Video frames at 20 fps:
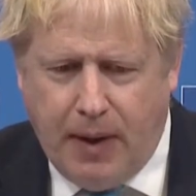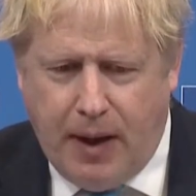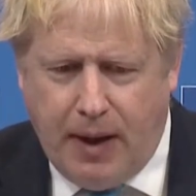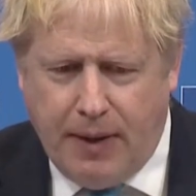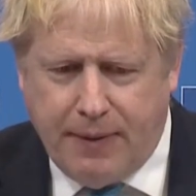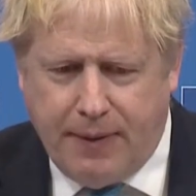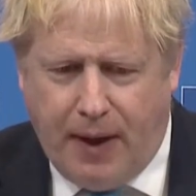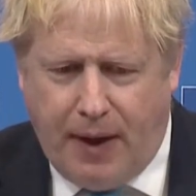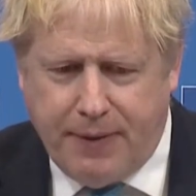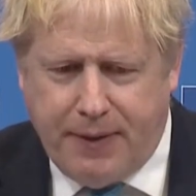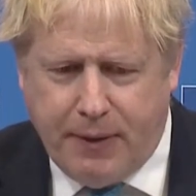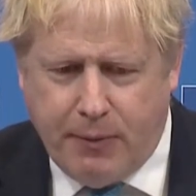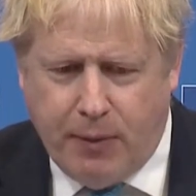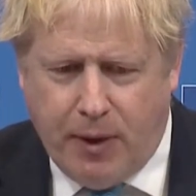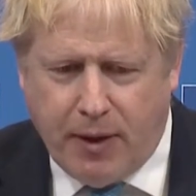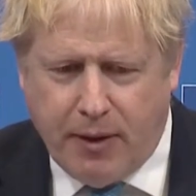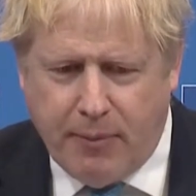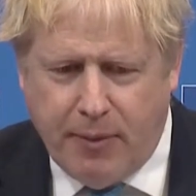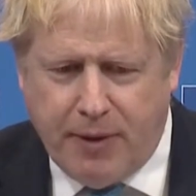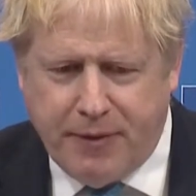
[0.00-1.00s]
I, th I, think
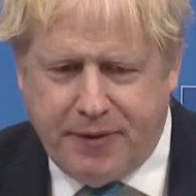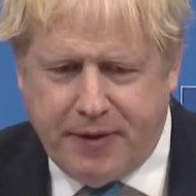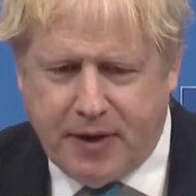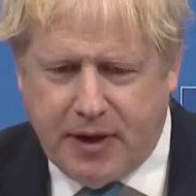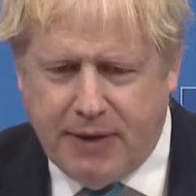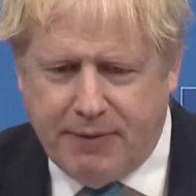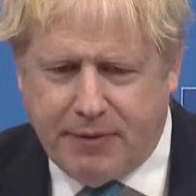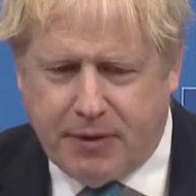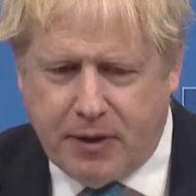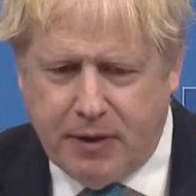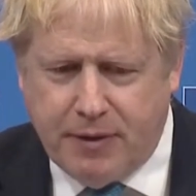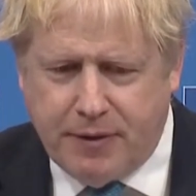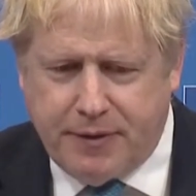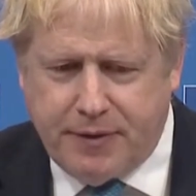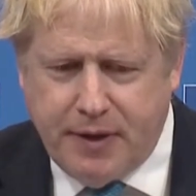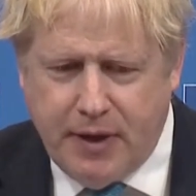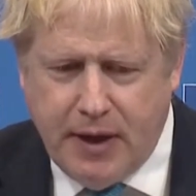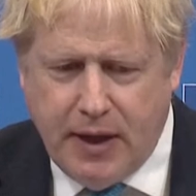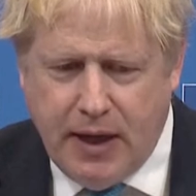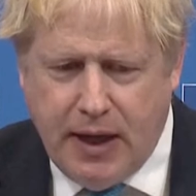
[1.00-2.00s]
one of the most
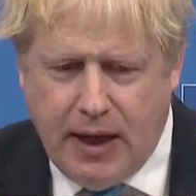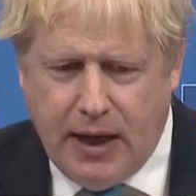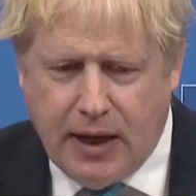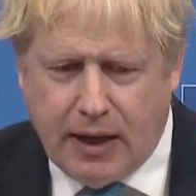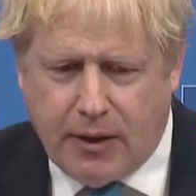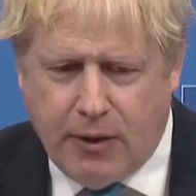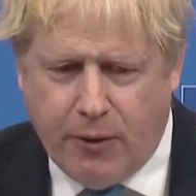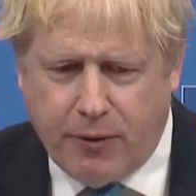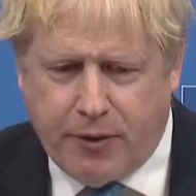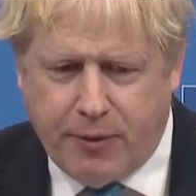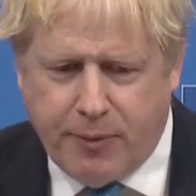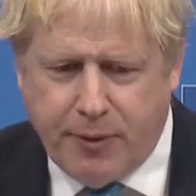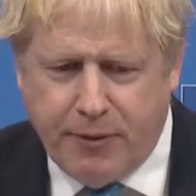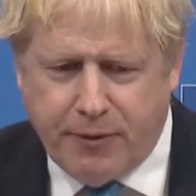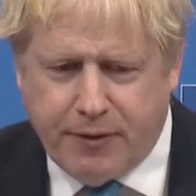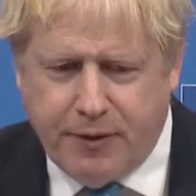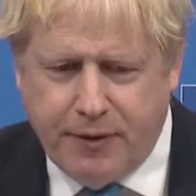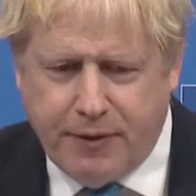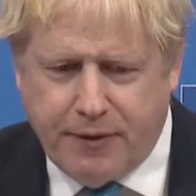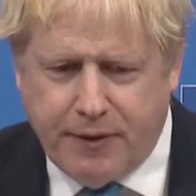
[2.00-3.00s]
significant uh,
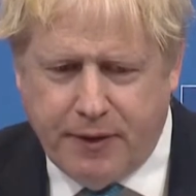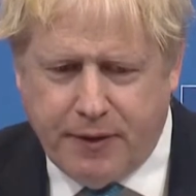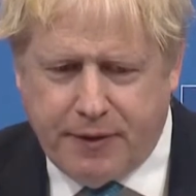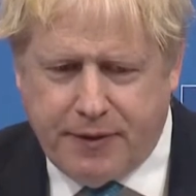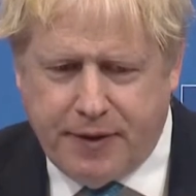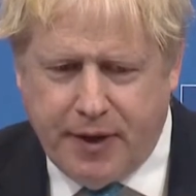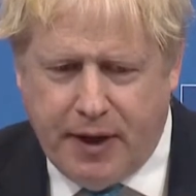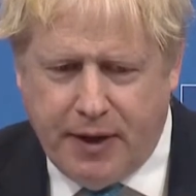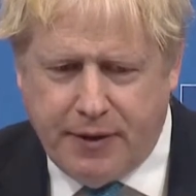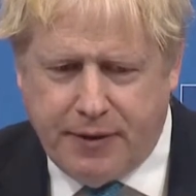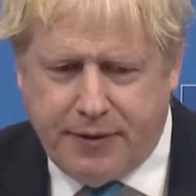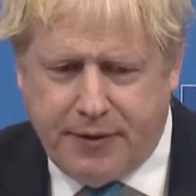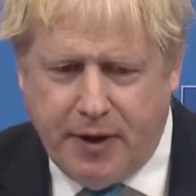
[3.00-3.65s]
contributions that uh,